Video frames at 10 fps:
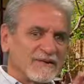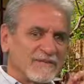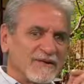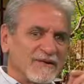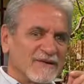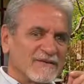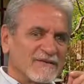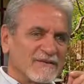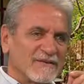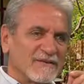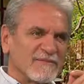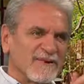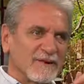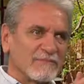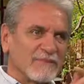to Millions.
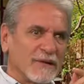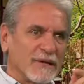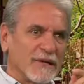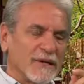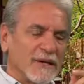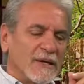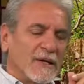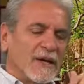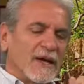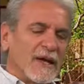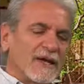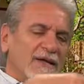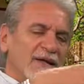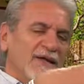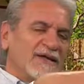Good plug, huh?
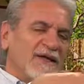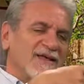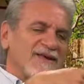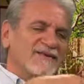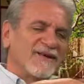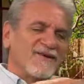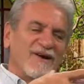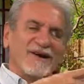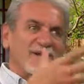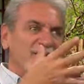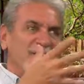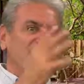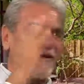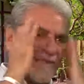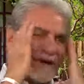And they say, oh, I got to meet
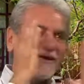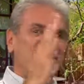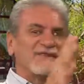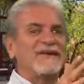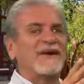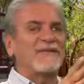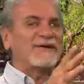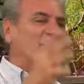her. Oh my God, I think I read